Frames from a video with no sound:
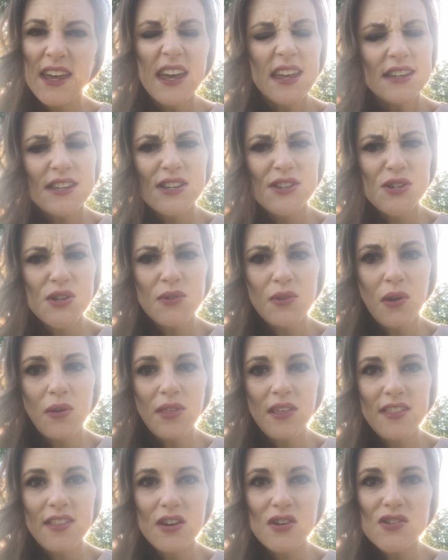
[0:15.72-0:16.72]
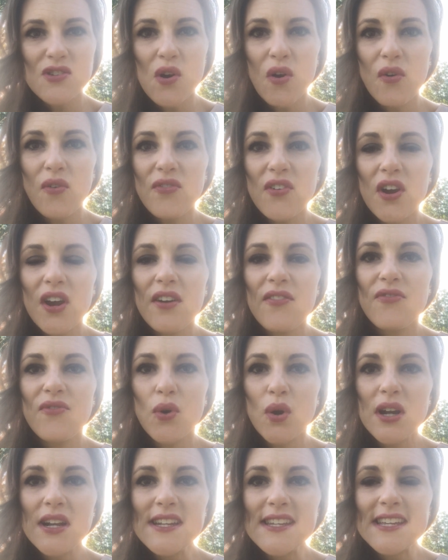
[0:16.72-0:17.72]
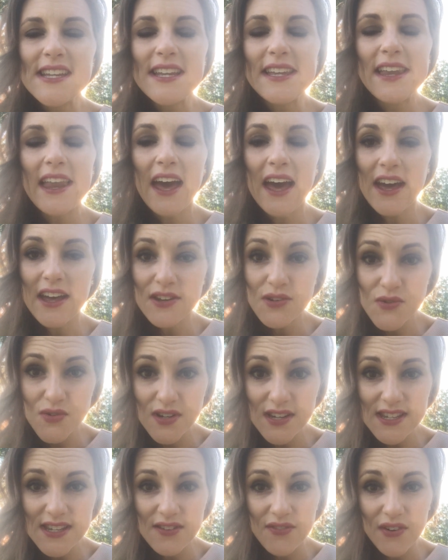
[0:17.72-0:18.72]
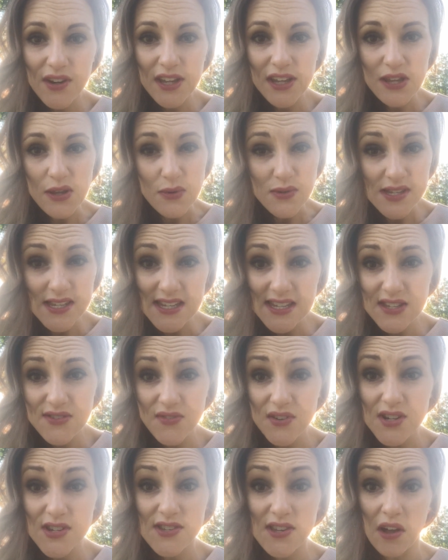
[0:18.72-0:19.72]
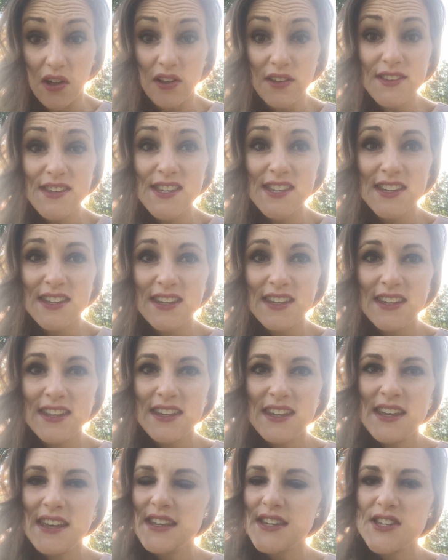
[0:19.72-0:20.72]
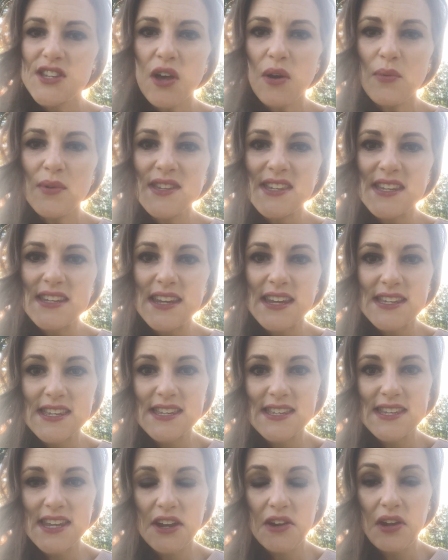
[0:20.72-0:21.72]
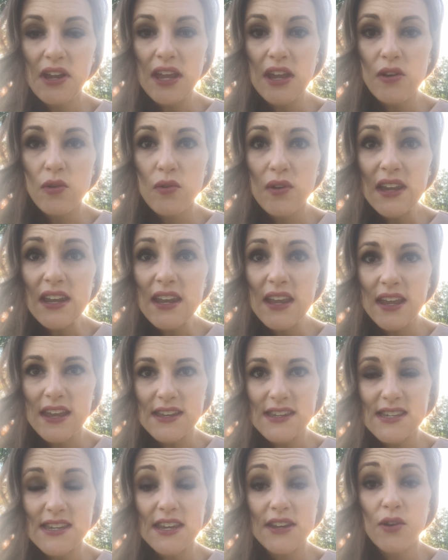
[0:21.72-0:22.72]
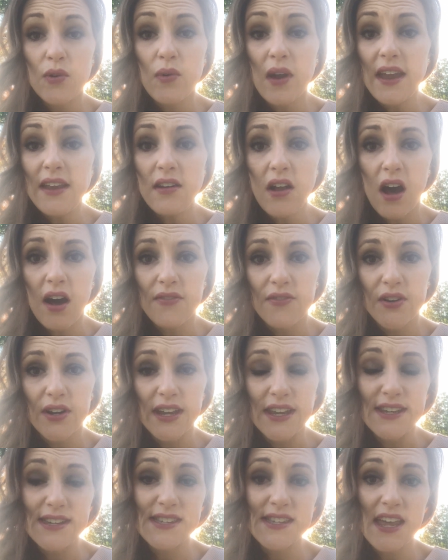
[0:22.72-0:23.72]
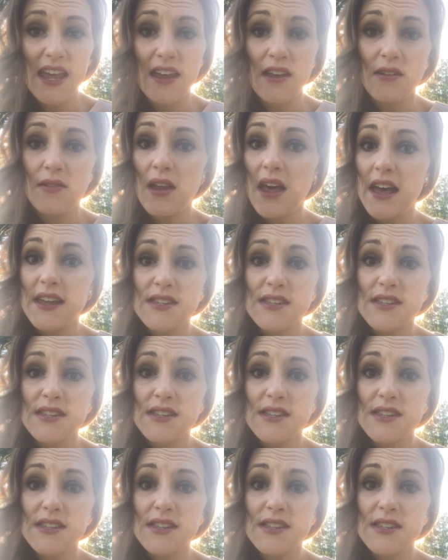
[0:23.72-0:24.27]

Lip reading: Did you know that there's over 1,400 different uses for salt? Salt was a necessary ingredient in grain offerings and